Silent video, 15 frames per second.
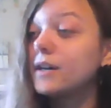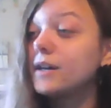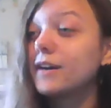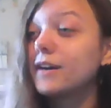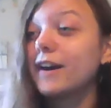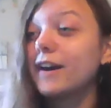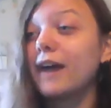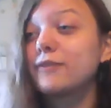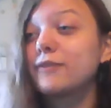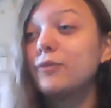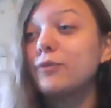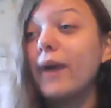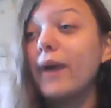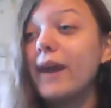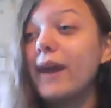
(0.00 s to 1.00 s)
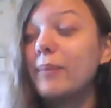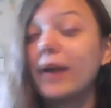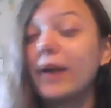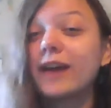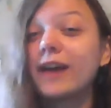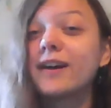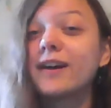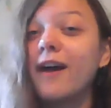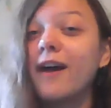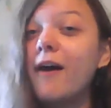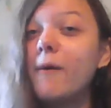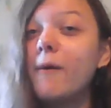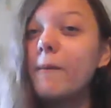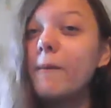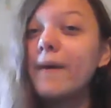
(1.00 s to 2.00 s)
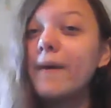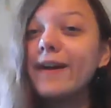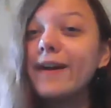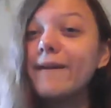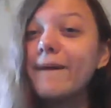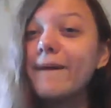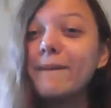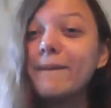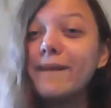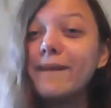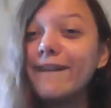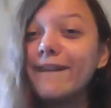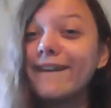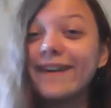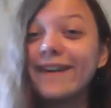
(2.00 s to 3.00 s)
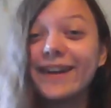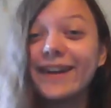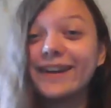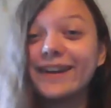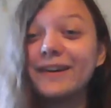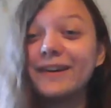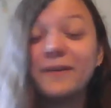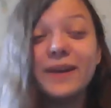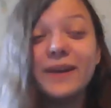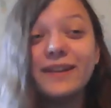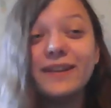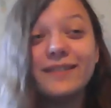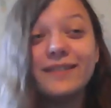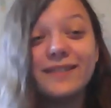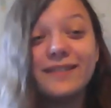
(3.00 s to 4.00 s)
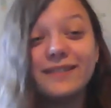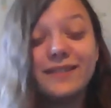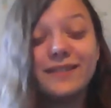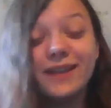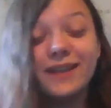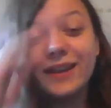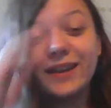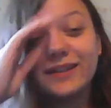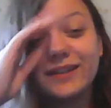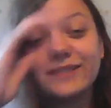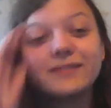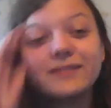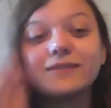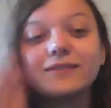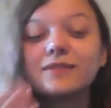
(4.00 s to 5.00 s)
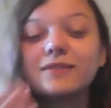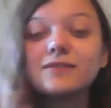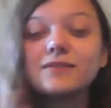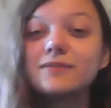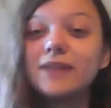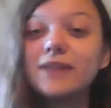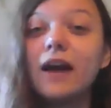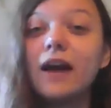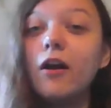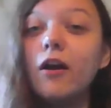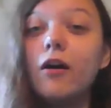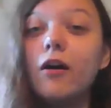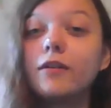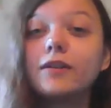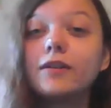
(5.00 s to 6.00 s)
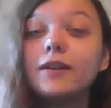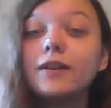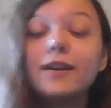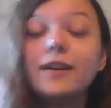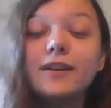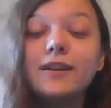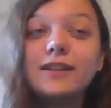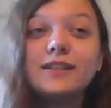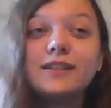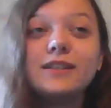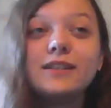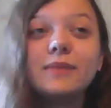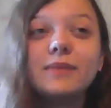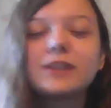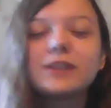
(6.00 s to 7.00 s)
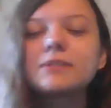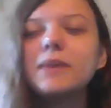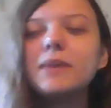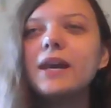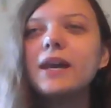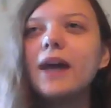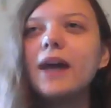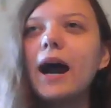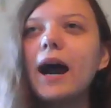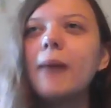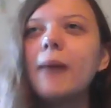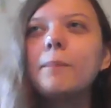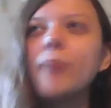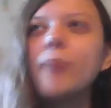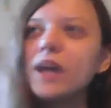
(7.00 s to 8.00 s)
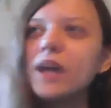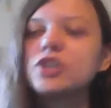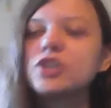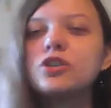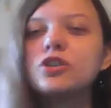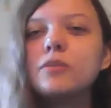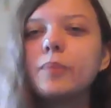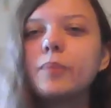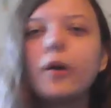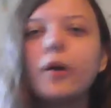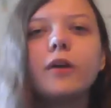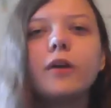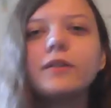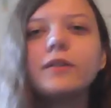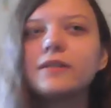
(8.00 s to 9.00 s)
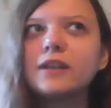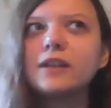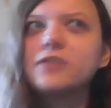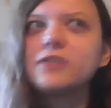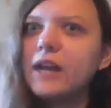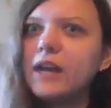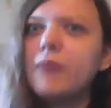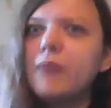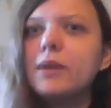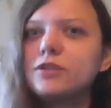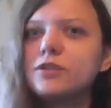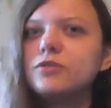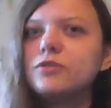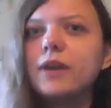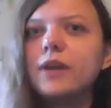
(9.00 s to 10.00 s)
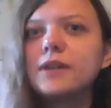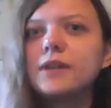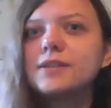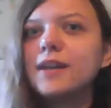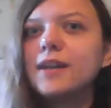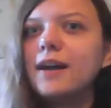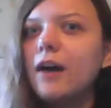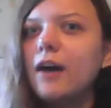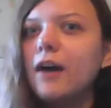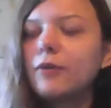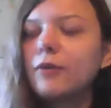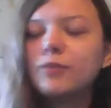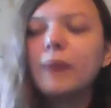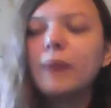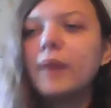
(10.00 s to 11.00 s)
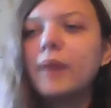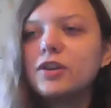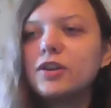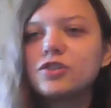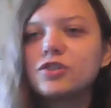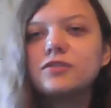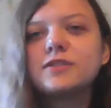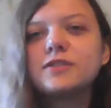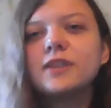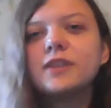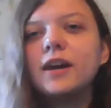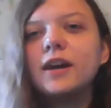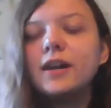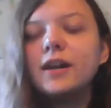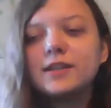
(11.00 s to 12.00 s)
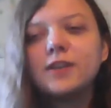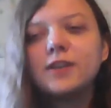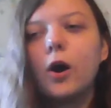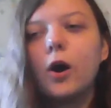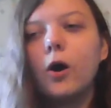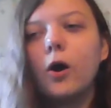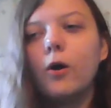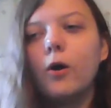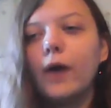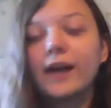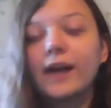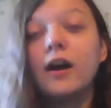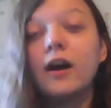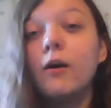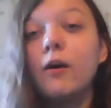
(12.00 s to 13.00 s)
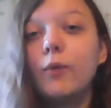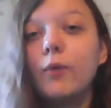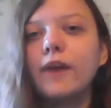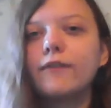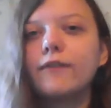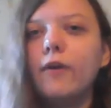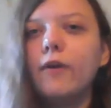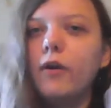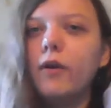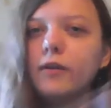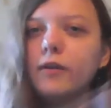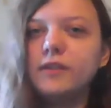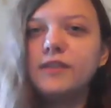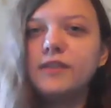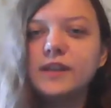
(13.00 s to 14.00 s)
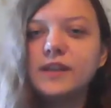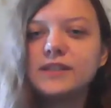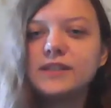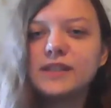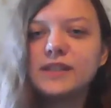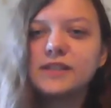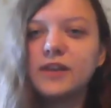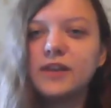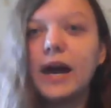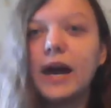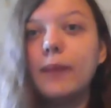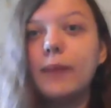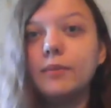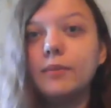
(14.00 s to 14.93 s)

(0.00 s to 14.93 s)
But I have to wait, but I can't wait no more! I cannot wait, like, that long. Because of me, I'm patient, but there's a limit to it. To my patience, so I can't wait for all these things that's gonna happen.